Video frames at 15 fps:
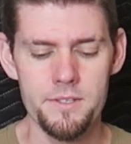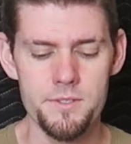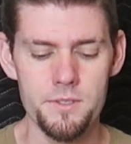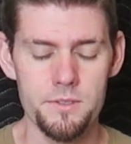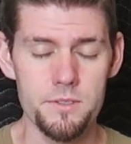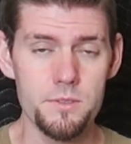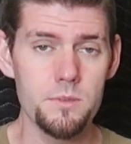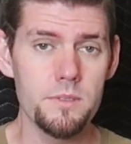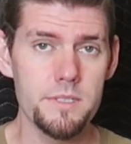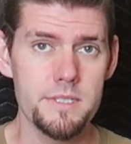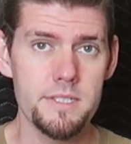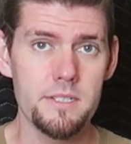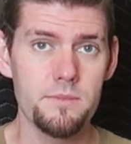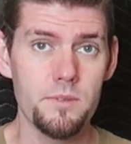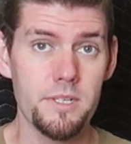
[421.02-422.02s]
So the tool
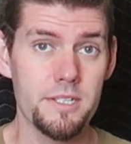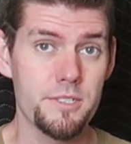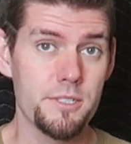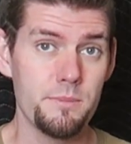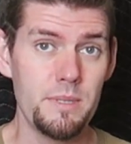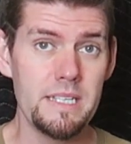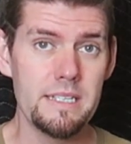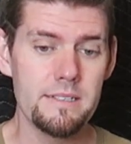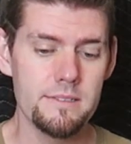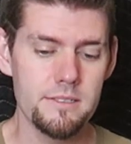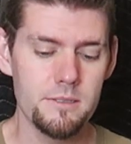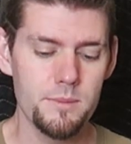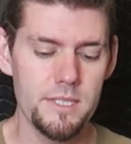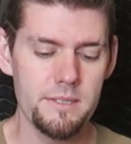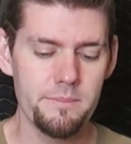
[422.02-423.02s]
itself will actually peak a
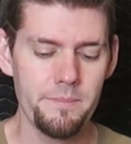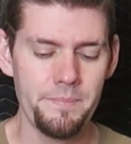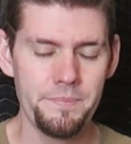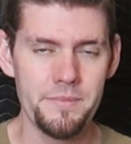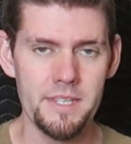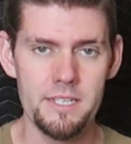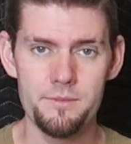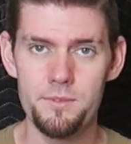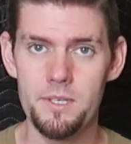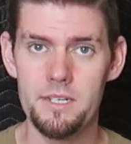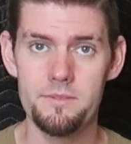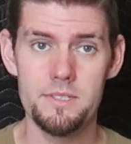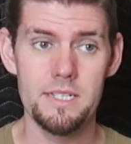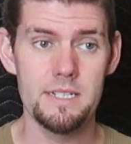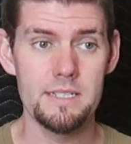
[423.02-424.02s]
little bit. If you
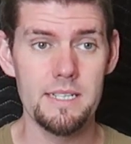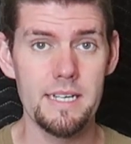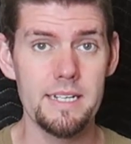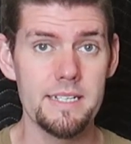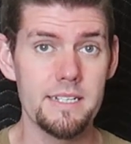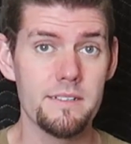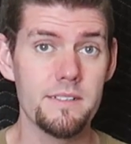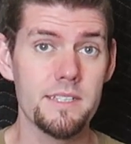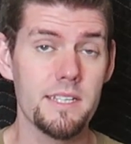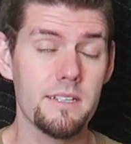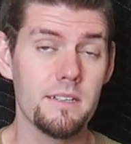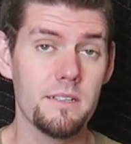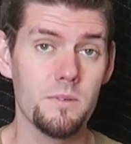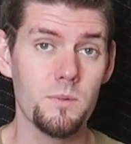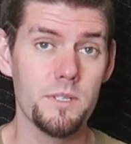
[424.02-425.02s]
have a lot of lighting and everything
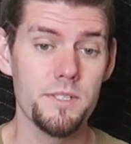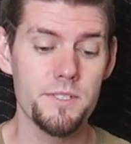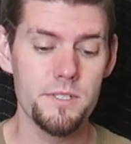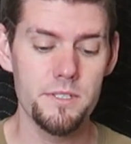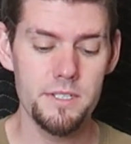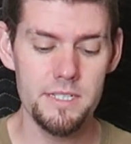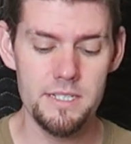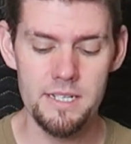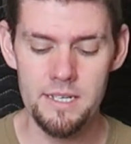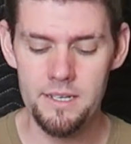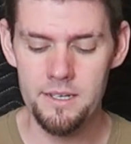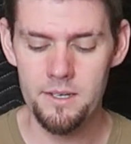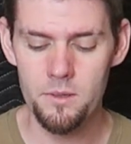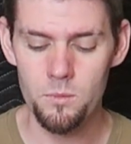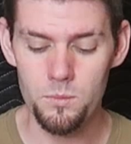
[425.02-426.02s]
all in one circuit,
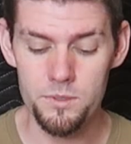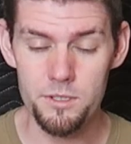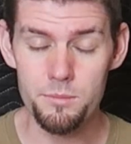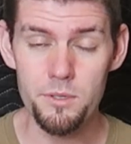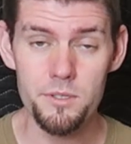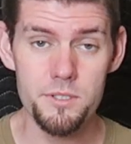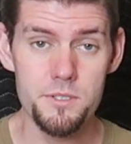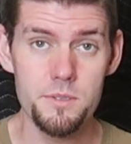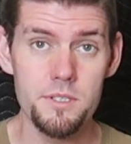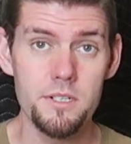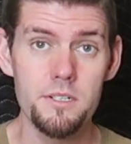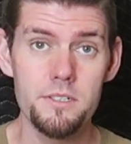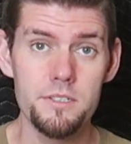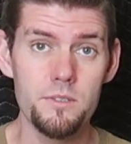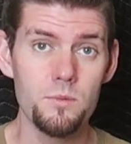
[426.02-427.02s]
when you pull the
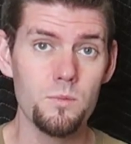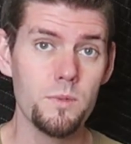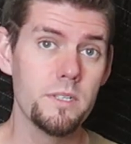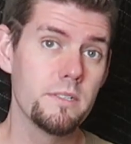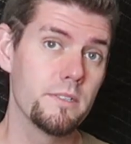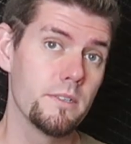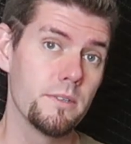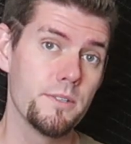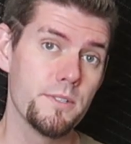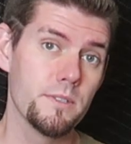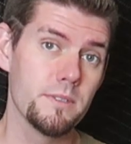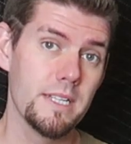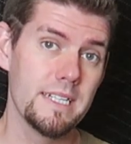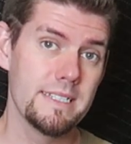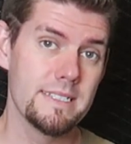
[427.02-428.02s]
trigger, you will notice
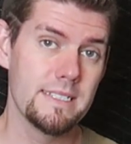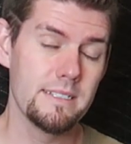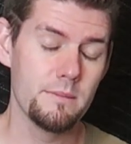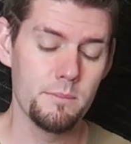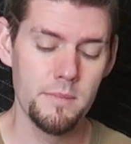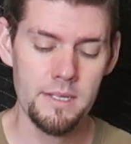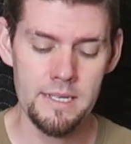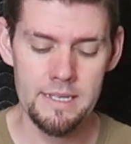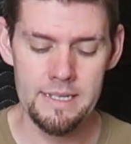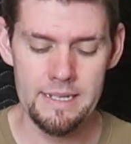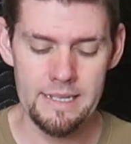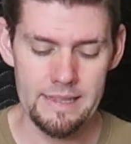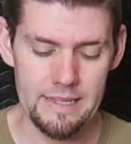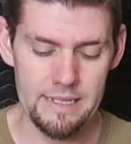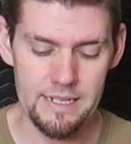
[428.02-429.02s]
your lights dim.
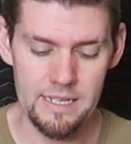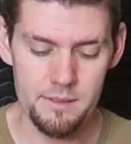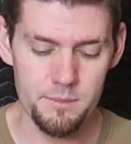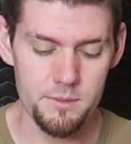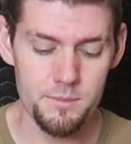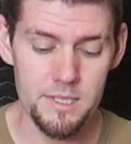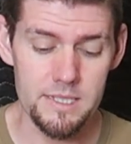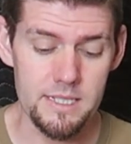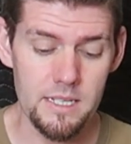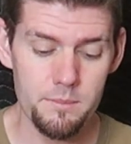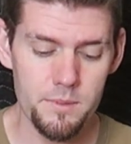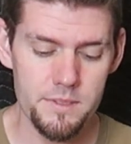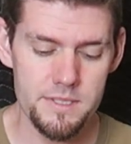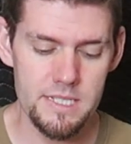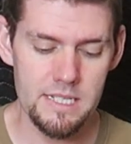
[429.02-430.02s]
That happened to me a
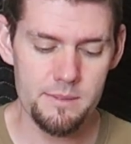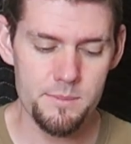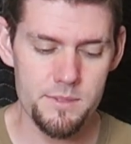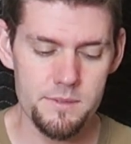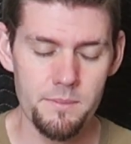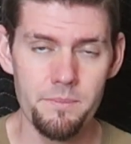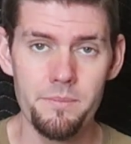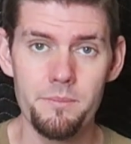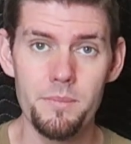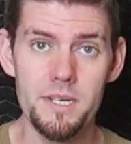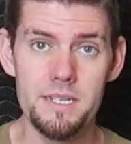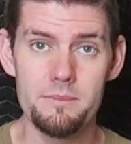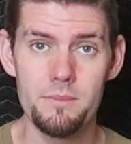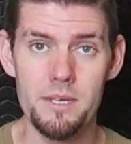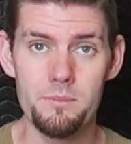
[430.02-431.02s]
couple of times,
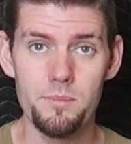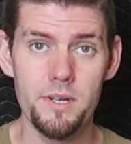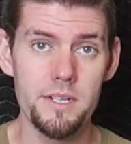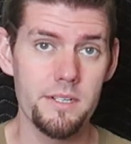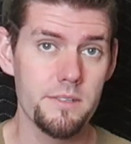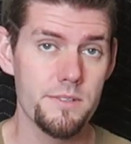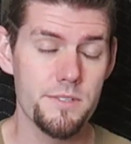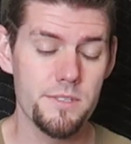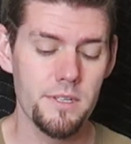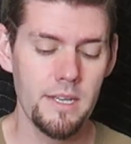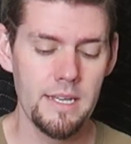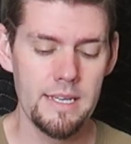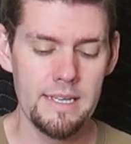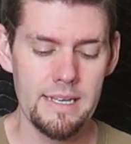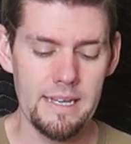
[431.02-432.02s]
but my breakers
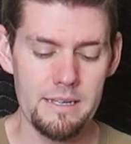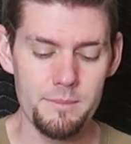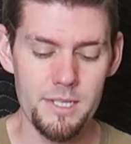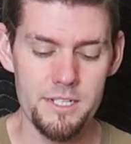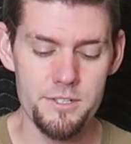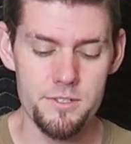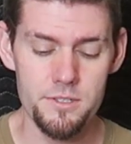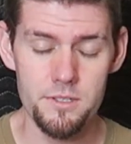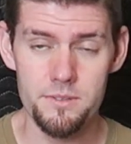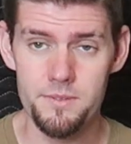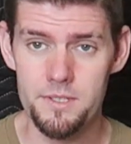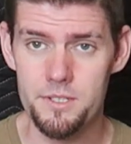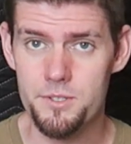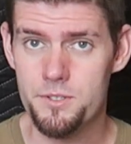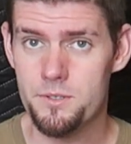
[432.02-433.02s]
I made sure are
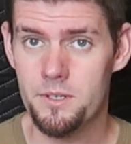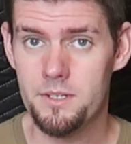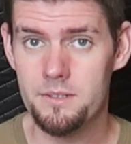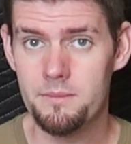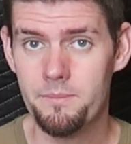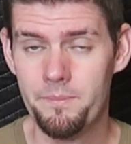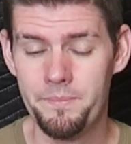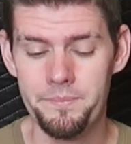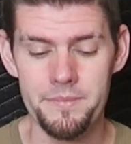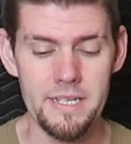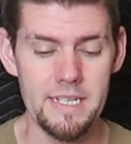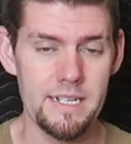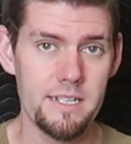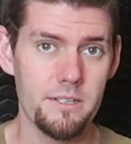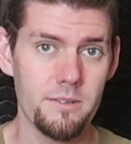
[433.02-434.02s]
very strong,
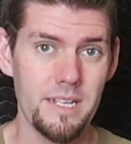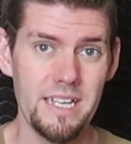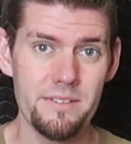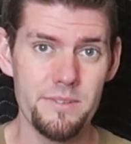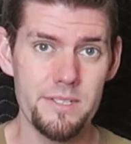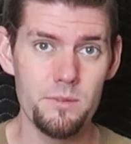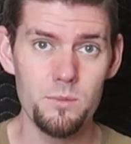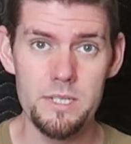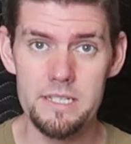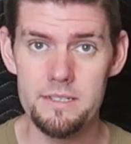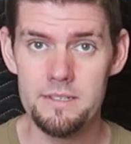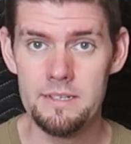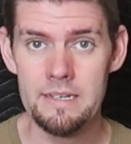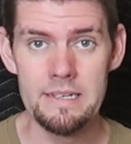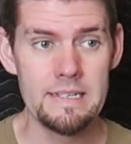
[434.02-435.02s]
and I don't have any
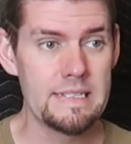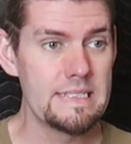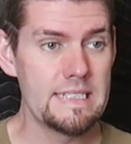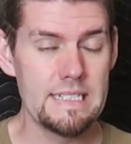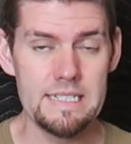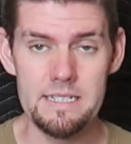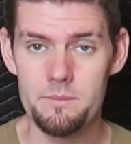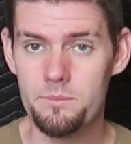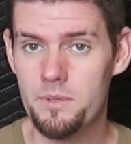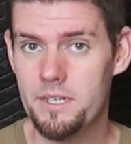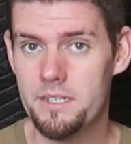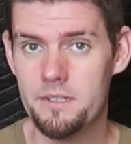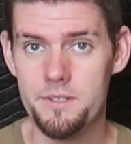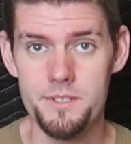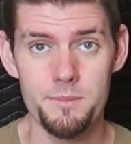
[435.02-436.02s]
weak 10 amp
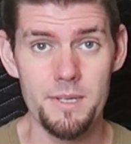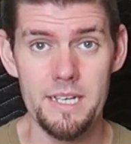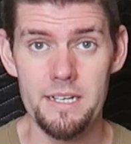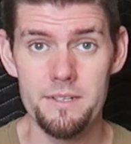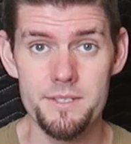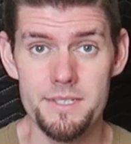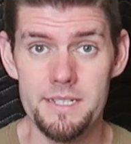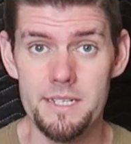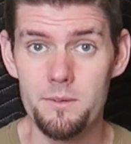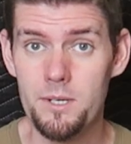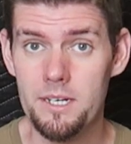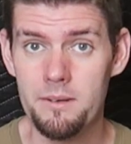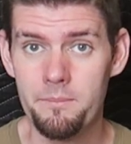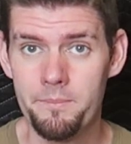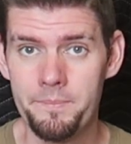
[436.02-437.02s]
breakers in my house
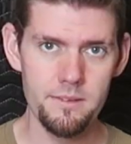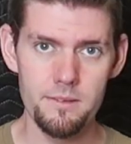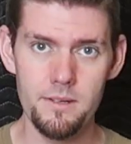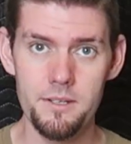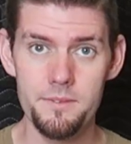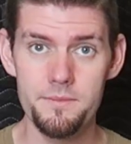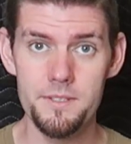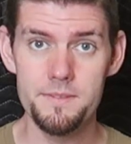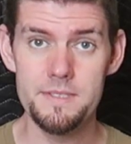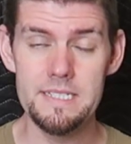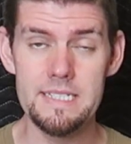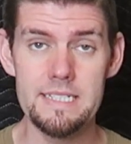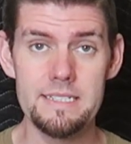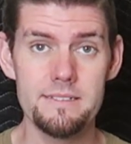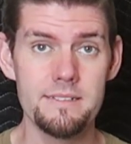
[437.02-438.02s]
anywhere. They're all
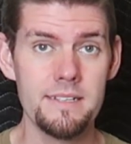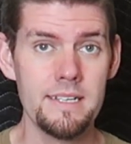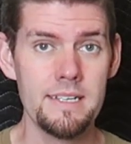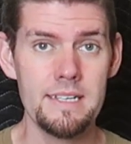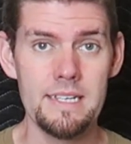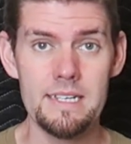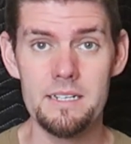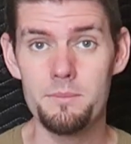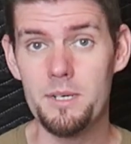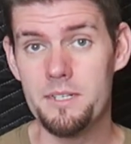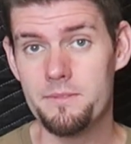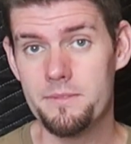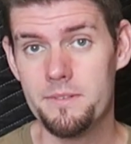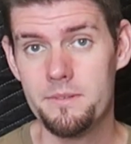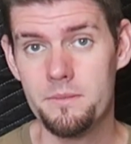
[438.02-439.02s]
15 and
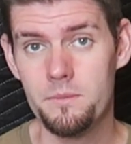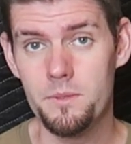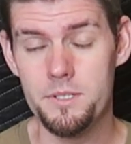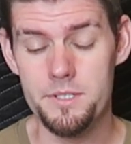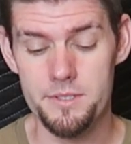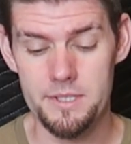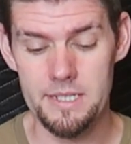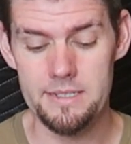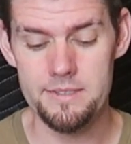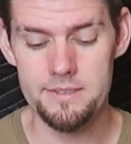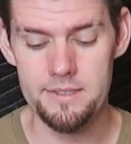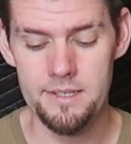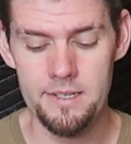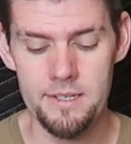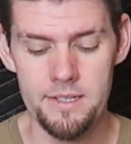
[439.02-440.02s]
above, which is nice.
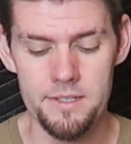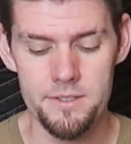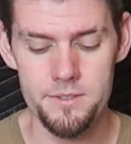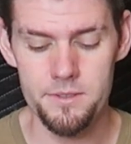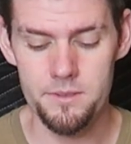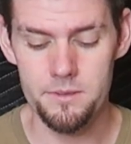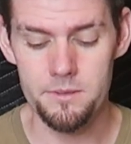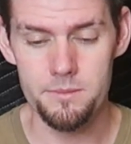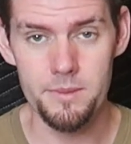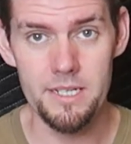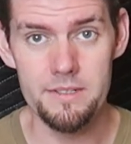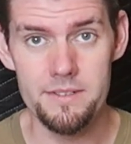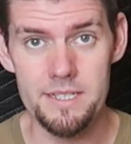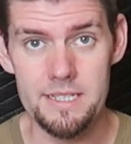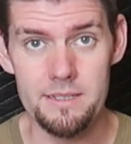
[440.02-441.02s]
So
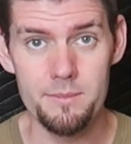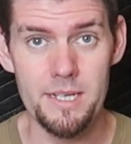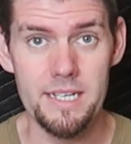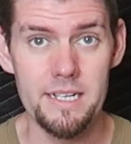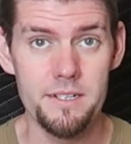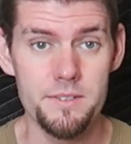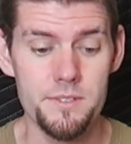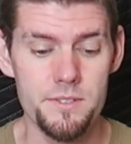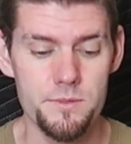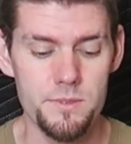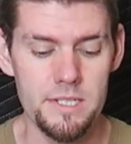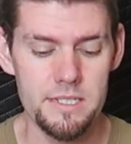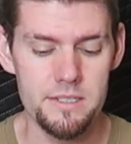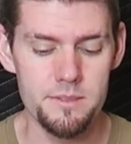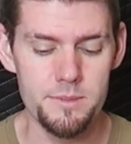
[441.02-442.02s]
everything in my house is
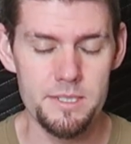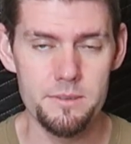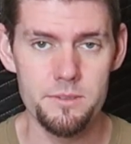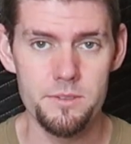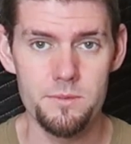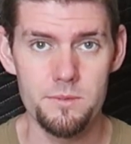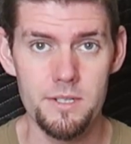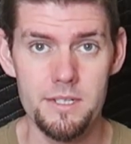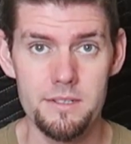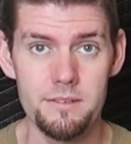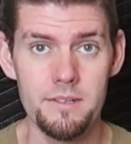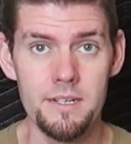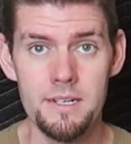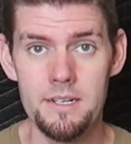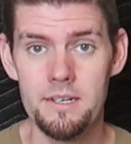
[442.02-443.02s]
rated to be able to
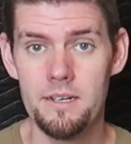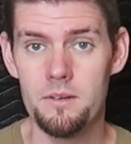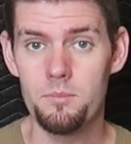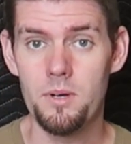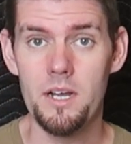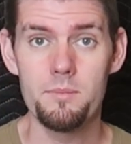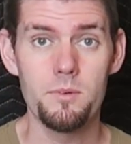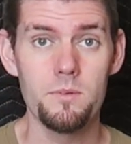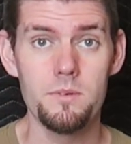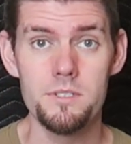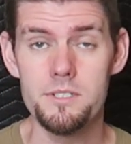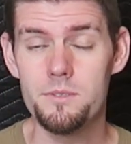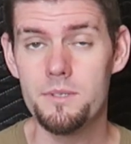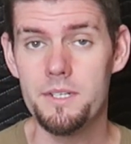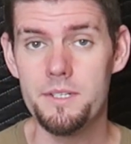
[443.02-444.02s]
run a proper
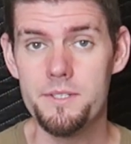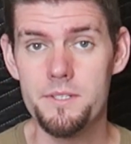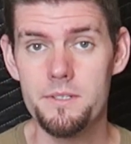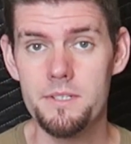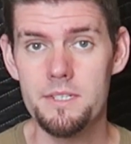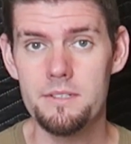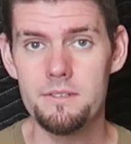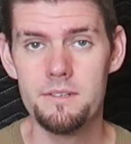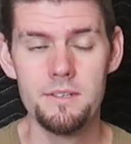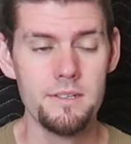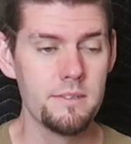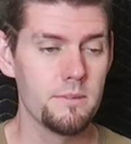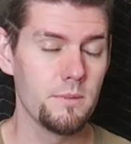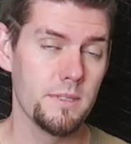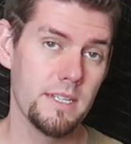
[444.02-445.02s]
120 circuit
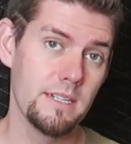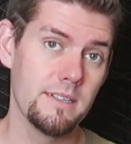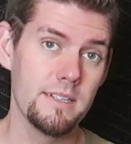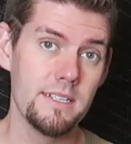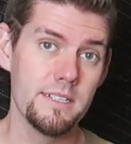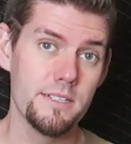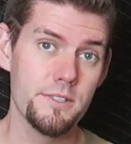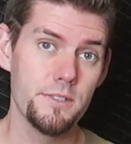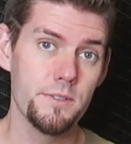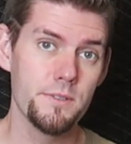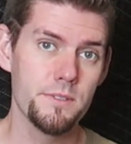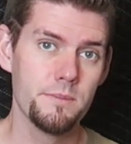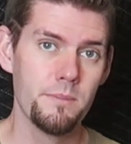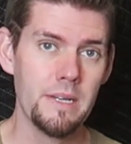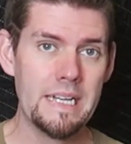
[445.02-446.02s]
without any issues.